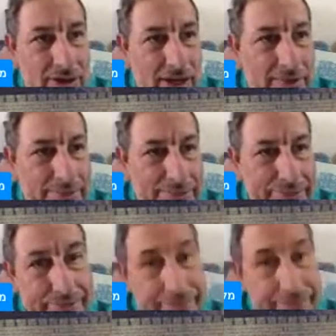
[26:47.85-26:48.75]
I don't know.
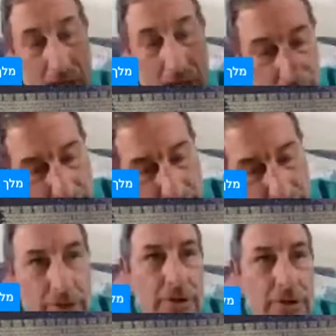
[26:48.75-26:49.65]
Let's look at Robert
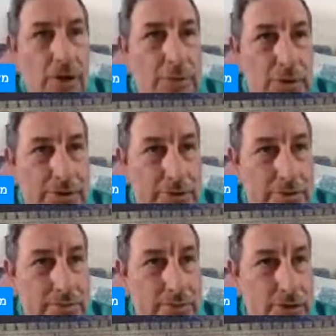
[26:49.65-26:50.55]
Alter, see if
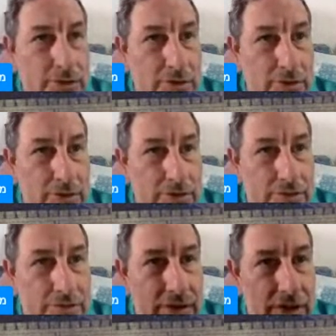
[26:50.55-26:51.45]
he gives any
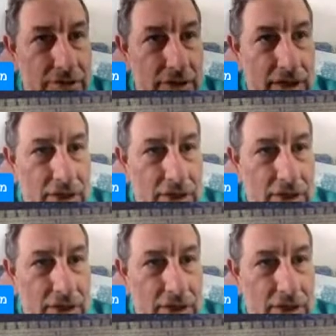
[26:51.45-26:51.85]
explanation.